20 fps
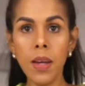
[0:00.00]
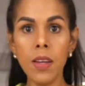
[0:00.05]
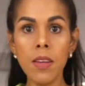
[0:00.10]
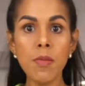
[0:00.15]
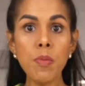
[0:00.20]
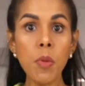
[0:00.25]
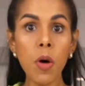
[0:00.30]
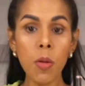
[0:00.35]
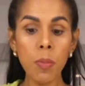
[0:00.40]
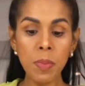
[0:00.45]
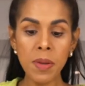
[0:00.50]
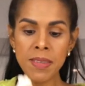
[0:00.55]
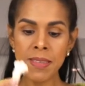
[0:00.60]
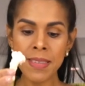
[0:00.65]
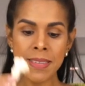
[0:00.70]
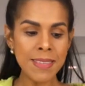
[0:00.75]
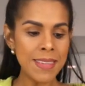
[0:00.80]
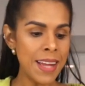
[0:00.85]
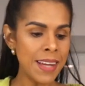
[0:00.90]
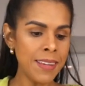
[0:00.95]
Small
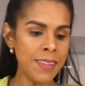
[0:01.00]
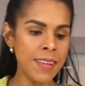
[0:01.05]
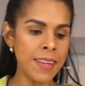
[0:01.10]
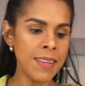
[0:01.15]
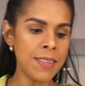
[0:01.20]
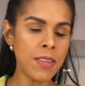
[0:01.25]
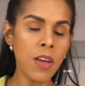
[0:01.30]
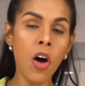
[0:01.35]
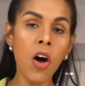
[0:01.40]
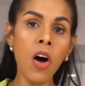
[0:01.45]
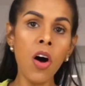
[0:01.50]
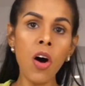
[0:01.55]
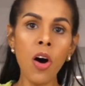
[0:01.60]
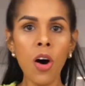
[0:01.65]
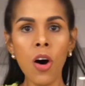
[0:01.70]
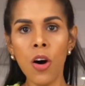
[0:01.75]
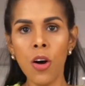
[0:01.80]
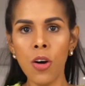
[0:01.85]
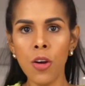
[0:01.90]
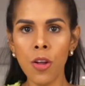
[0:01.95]
pieces like this,
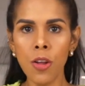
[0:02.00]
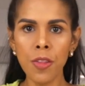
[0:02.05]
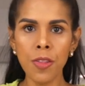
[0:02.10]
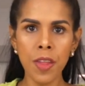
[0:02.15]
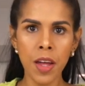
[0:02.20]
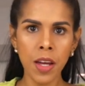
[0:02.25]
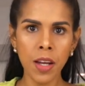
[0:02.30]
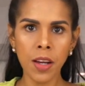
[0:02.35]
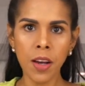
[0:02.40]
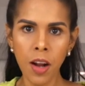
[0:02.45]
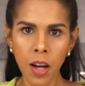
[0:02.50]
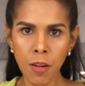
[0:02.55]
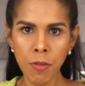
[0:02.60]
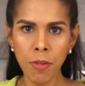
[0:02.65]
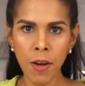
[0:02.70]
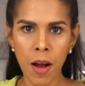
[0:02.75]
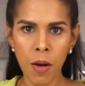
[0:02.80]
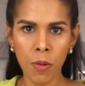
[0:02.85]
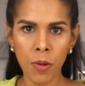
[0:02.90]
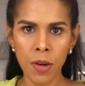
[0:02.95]
all the
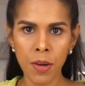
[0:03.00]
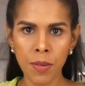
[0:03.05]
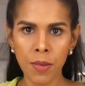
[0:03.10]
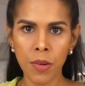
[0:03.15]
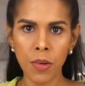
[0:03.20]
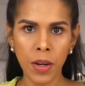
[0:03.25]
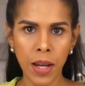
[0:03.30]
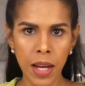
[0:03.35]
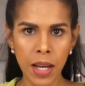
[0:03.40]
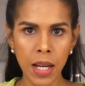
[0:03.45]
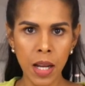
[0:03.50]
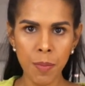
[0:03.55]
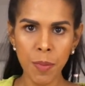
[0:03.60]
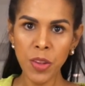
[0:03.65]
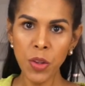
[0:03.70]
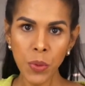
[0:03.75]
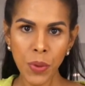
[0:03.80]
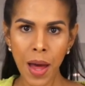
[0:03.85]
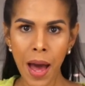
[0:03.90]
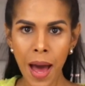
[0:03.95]
cauliflower. Okay, let me
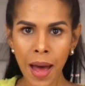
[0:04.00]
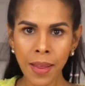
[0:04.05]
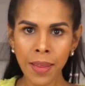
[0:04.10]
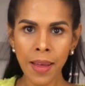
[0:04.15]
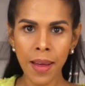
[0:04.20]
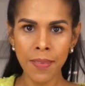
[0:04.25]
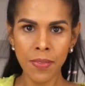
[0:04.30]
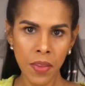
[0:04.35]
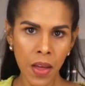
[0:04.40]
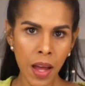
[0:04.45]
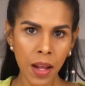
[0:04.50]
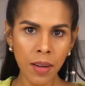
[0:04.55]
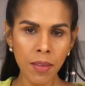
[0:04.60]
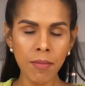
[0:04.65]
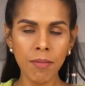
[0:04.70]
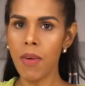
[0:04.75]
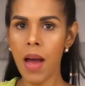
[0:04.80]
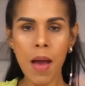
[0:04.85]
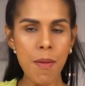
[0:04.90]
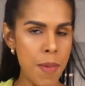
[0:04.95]
do that and
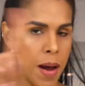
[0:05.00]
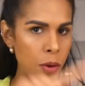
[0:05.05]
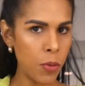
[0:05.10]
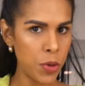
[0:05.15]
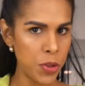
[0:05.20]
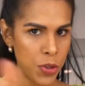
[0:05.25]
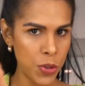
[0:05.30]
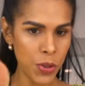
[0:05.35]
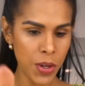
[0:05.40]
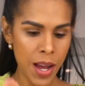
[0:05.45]
then I'll back with you